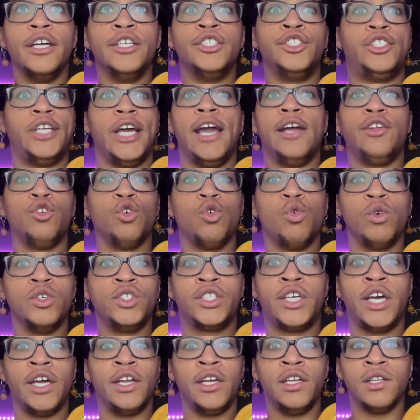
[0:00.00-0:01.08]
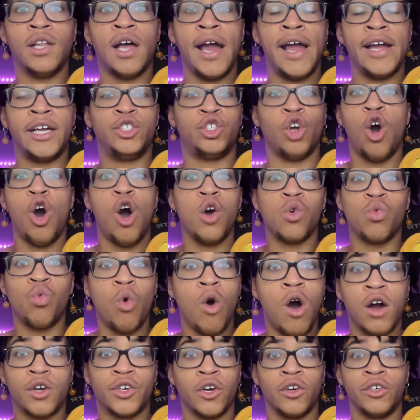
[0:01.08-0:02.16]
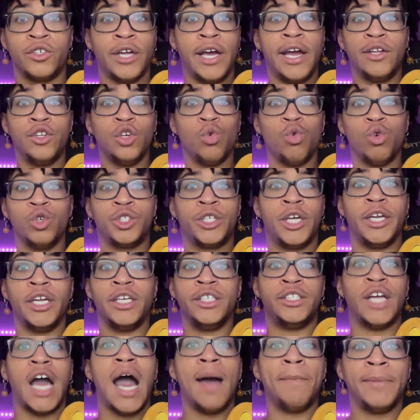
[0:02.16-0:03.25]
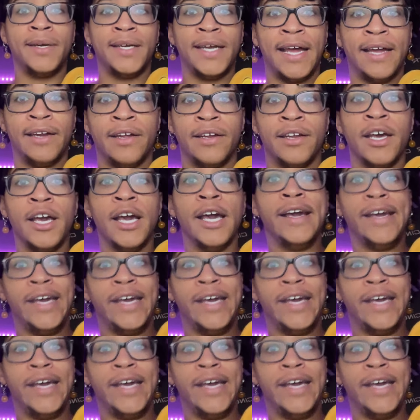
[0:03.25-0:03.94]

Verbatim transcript: Daniel was getting like dog walked or Daniel was getting dominated.